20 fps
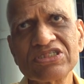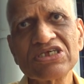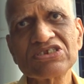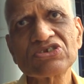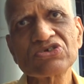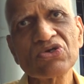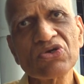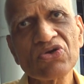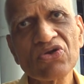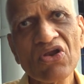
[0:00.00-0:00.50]
they
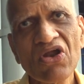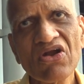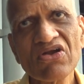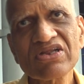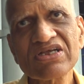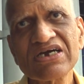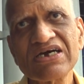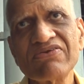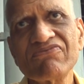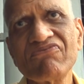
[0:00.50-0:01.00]
should not
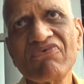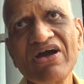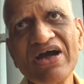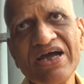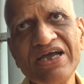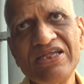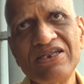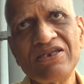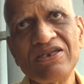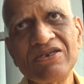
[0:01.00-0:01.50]

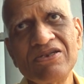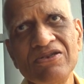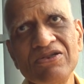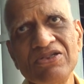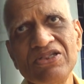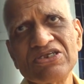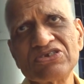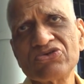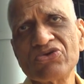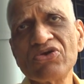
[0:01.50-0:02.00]

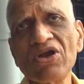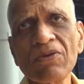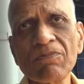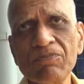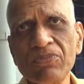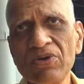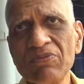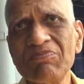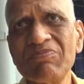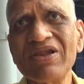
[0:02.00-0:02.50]

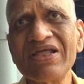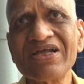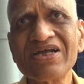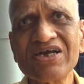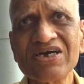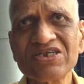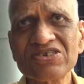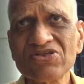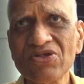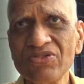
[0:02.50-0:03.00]
put
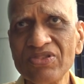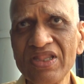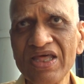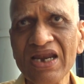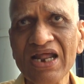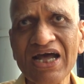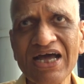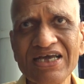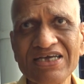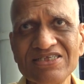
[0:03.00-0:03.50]
blinkers on
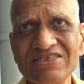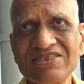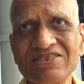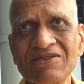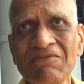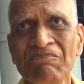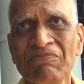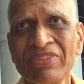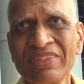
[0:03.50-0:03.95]
their eyes